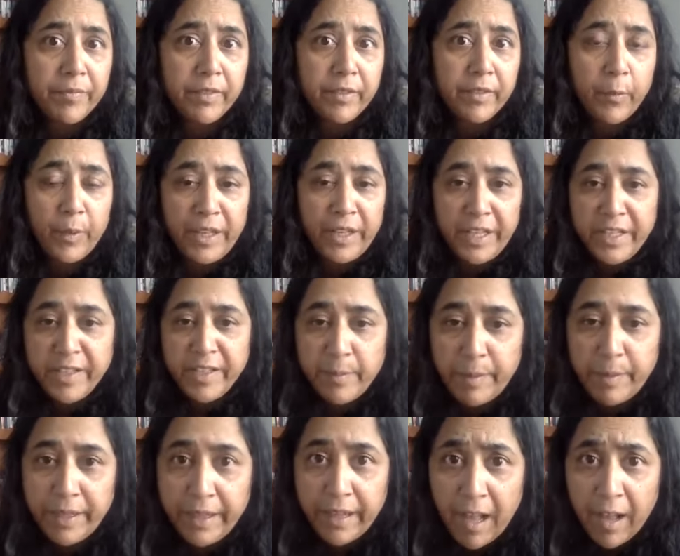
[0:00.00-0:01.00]
we need to
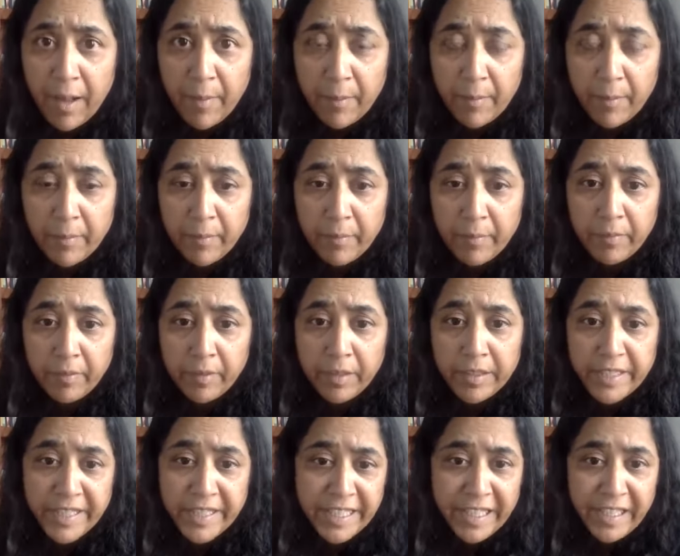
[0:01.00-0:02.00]
become
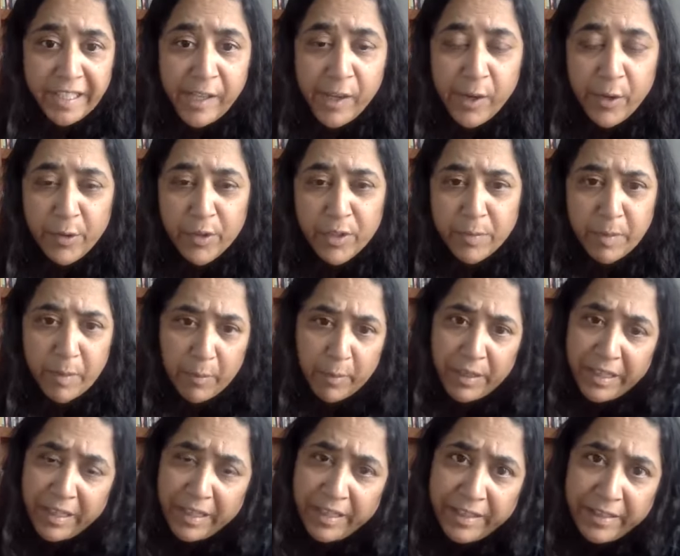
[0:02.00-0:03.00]
CEOs, but we
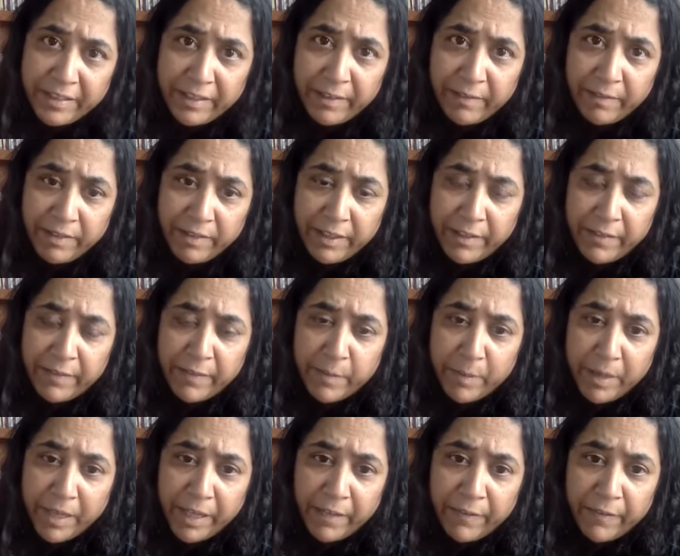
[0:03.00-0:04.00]
need to live a
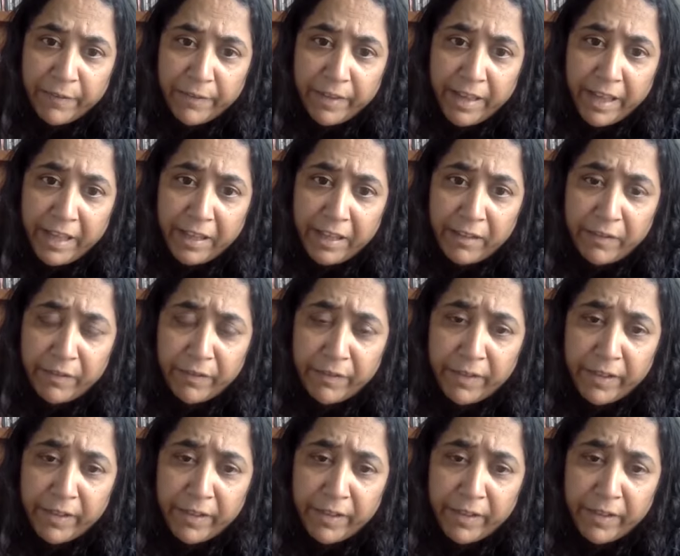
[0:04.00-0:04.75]
meaningful life,